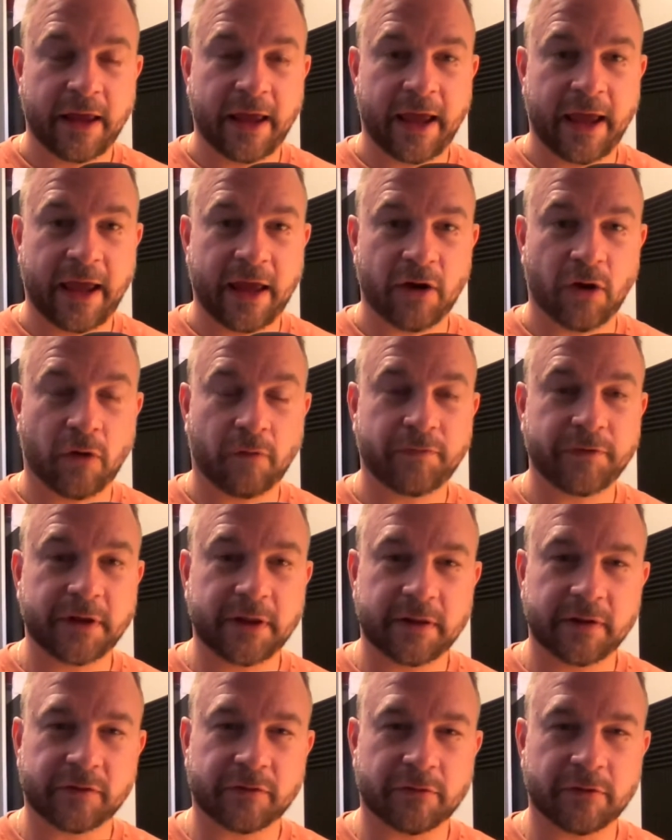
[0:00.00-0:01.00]
And
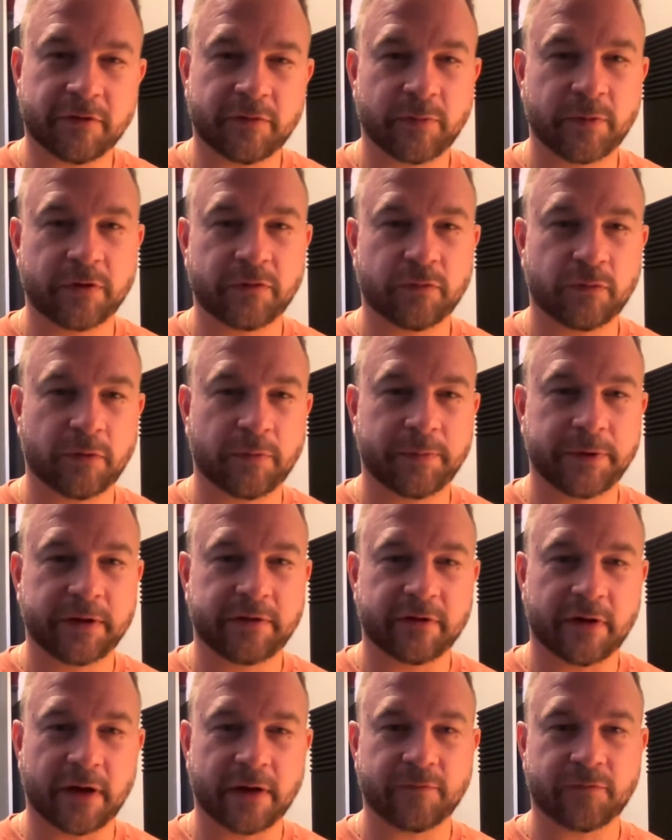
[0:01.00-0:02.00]
hopefully this Christmas will be
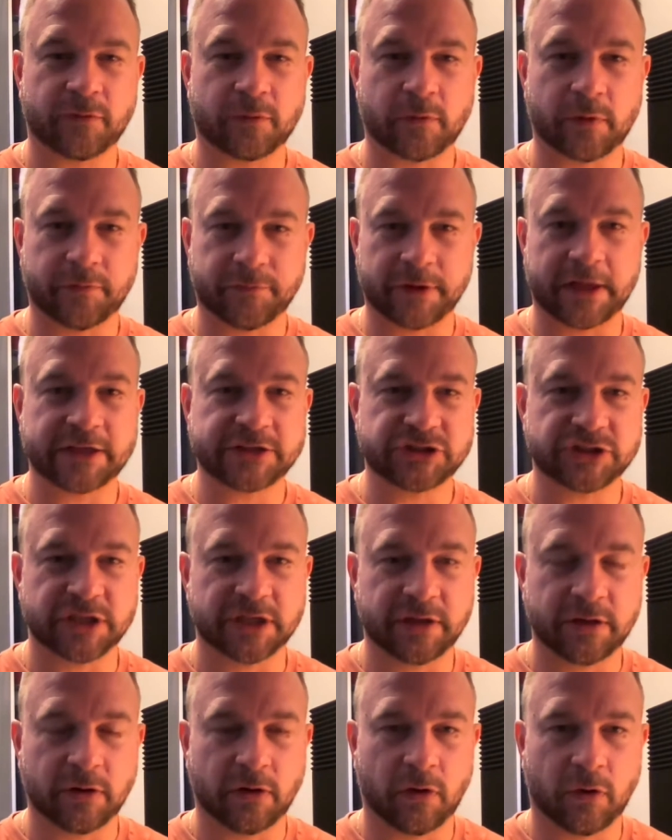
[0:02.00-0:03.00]
time for
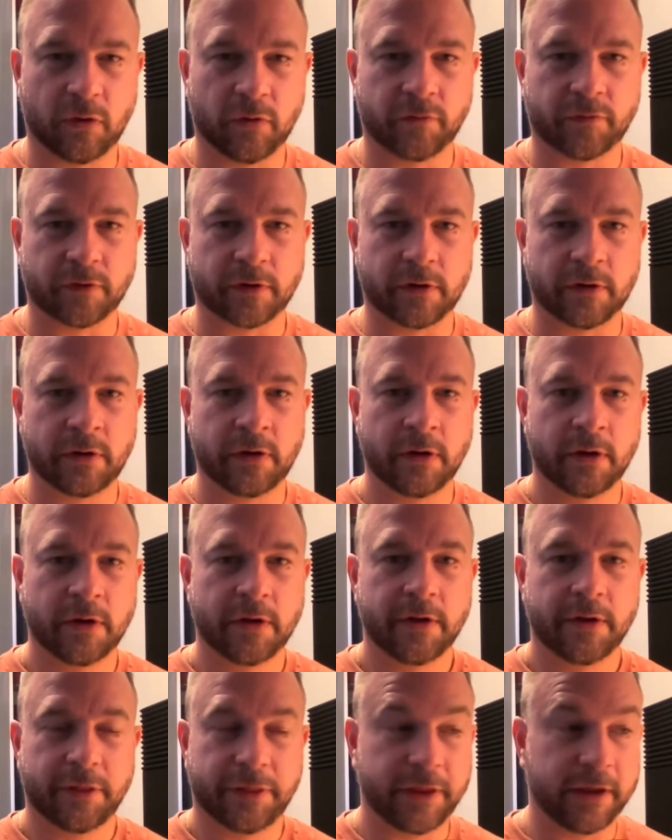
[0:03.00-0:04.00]
reflection over
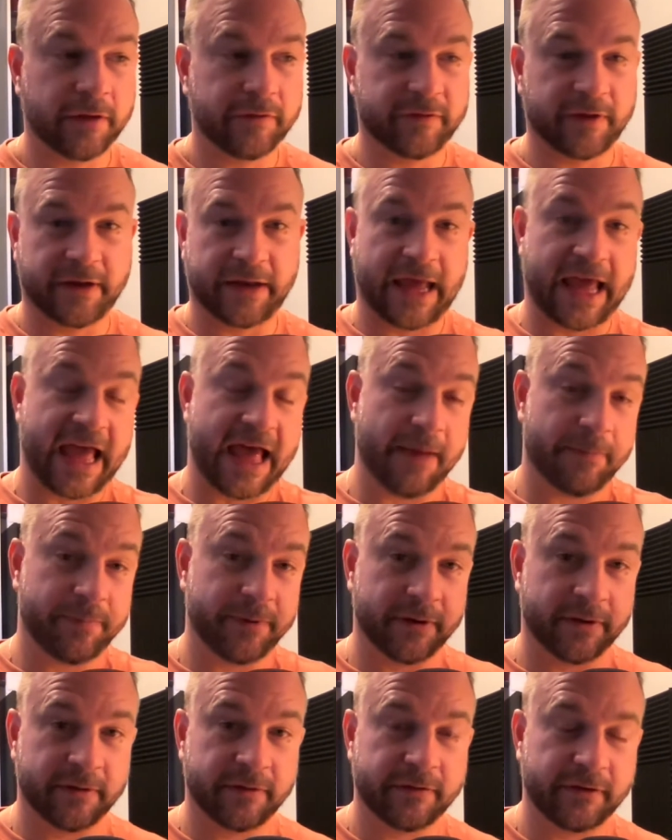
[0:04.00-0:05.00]
things that
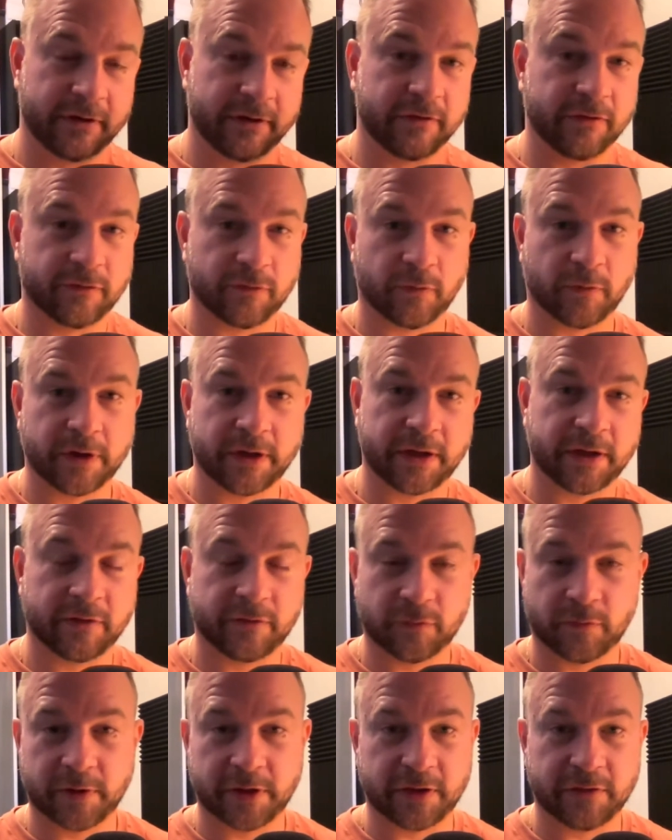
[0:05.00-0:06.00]
happened in
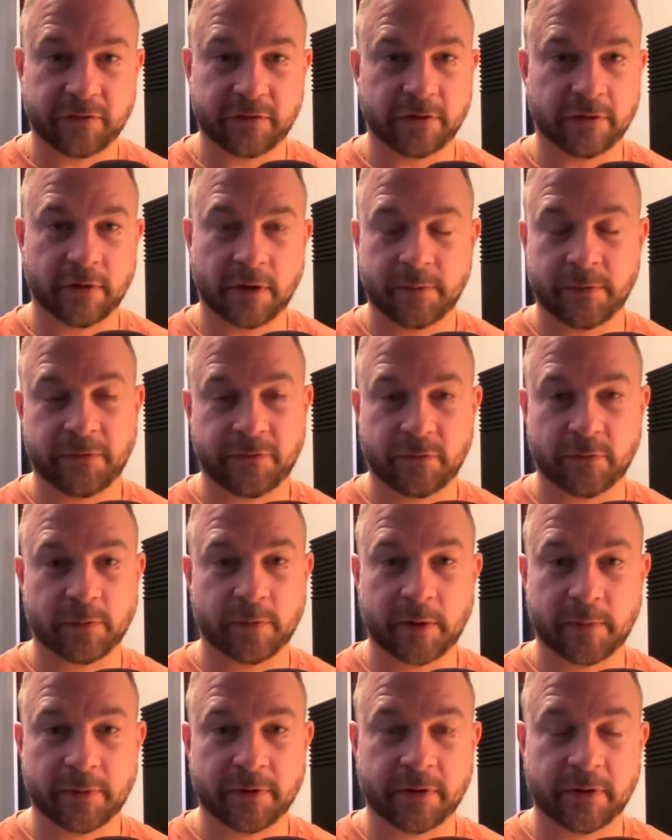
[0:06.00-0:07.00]
2022. I mean, if you
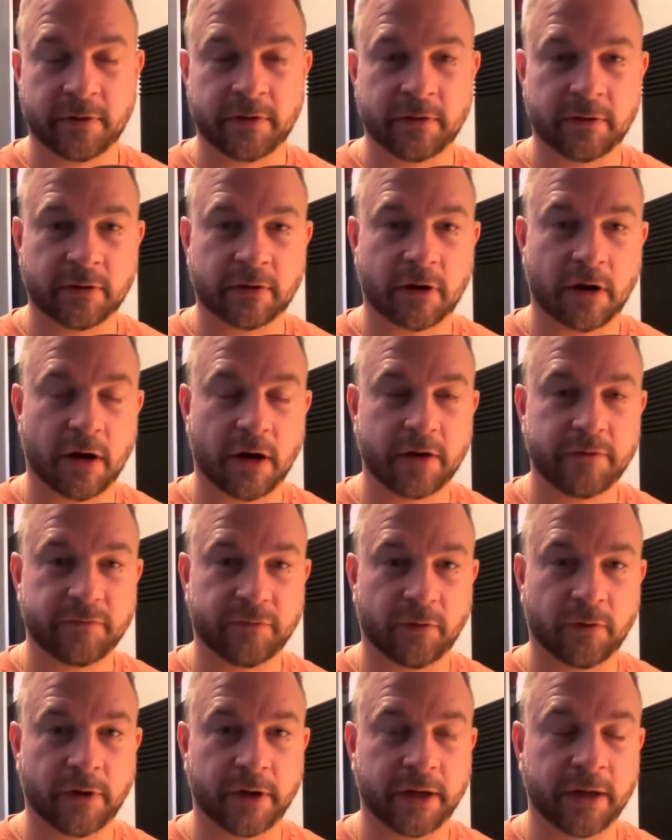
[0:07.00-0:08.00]
remember the
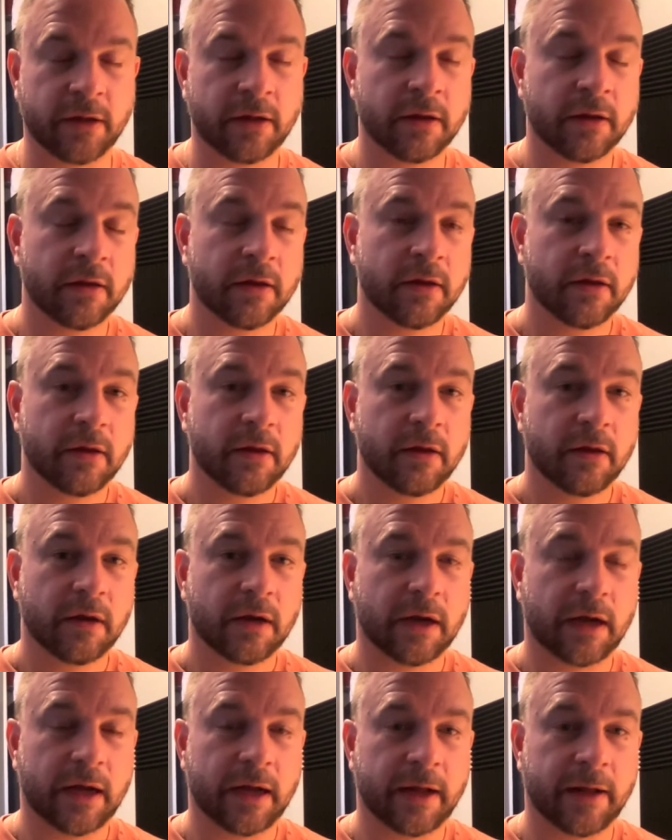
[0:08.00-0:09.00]
Convoy,
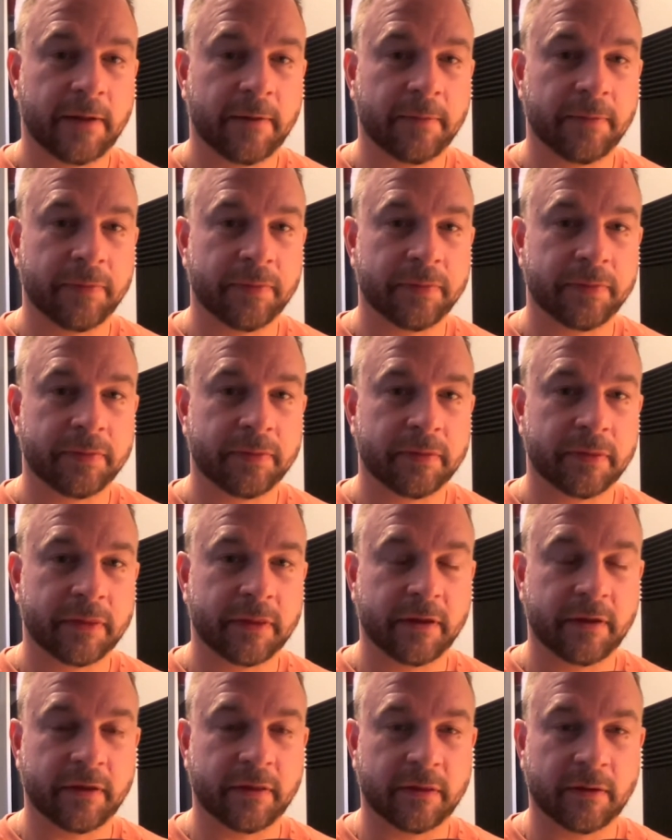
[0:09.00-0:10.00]

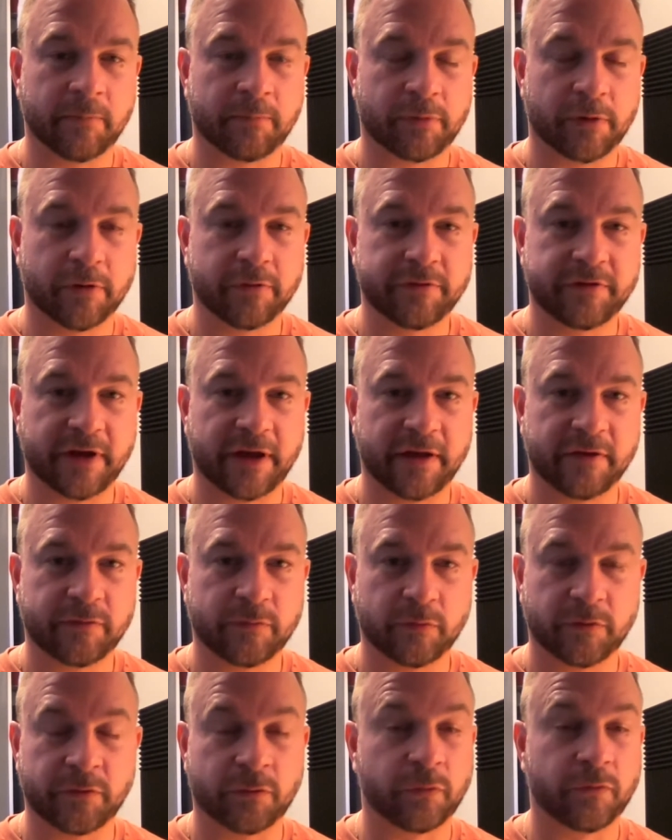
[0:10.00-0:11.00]
the
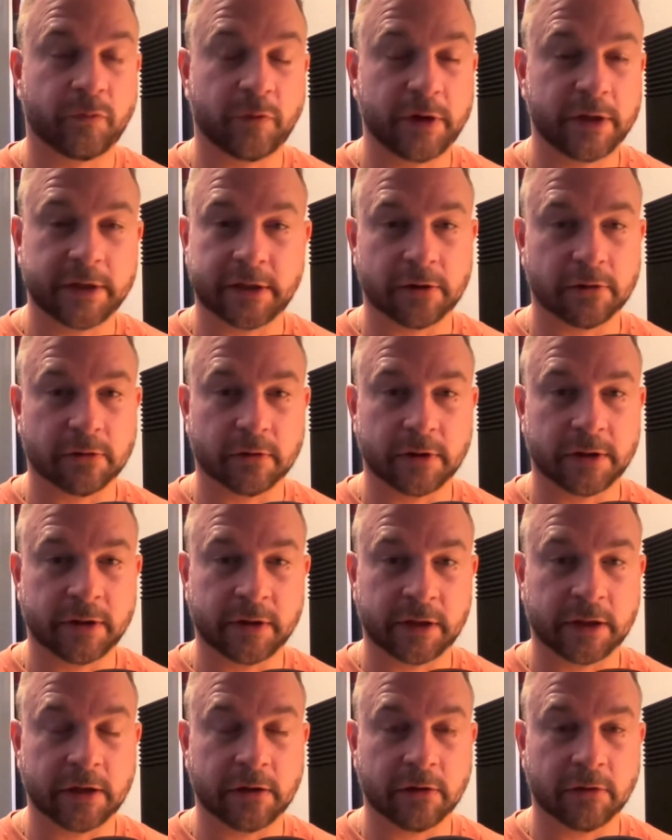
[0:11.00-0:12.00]
protest was really early
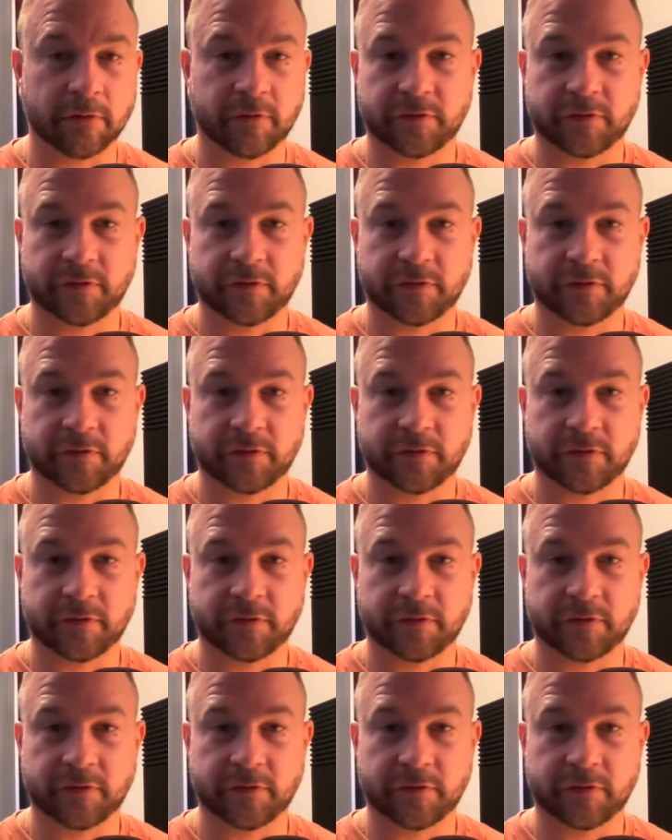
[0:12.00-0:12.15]
in the year.